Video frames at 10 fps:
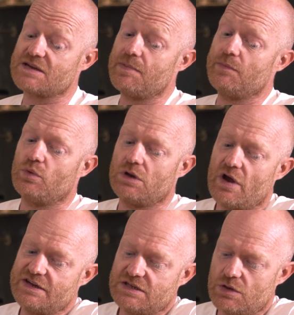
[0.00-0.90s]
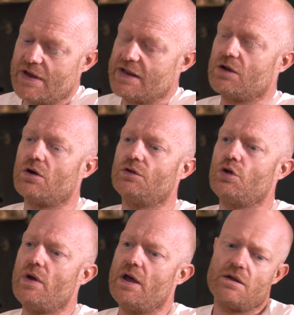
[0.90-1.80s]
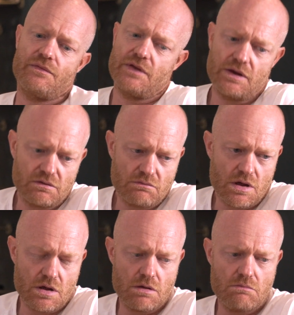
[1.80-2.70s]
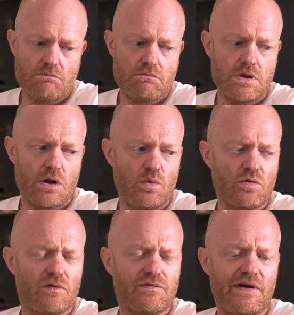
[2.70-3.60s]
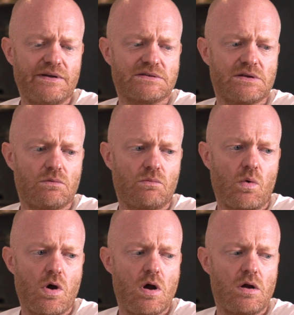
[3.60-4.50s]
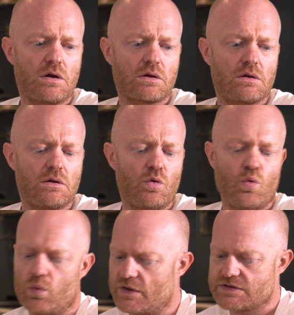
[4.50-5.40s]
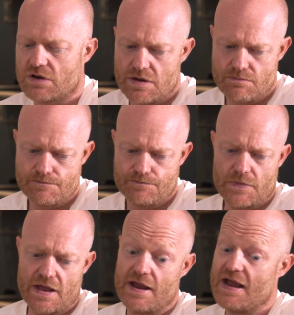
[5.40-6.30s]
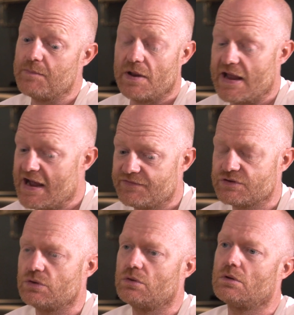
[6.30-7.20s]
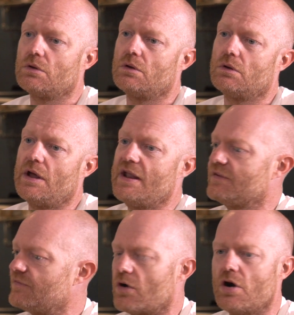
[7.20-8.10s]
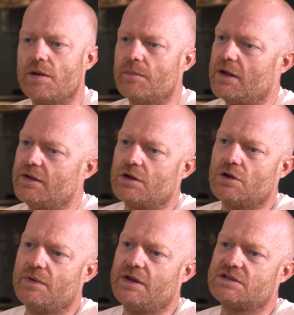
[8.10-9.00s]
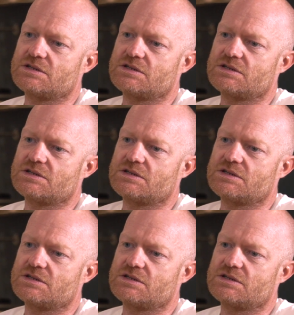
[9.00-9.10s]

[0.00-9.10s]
Some people would like to do it and they can't do it. And I think, you know, we've got friends that work all the time, and but they have to, and that's fine, man. You know what I mean?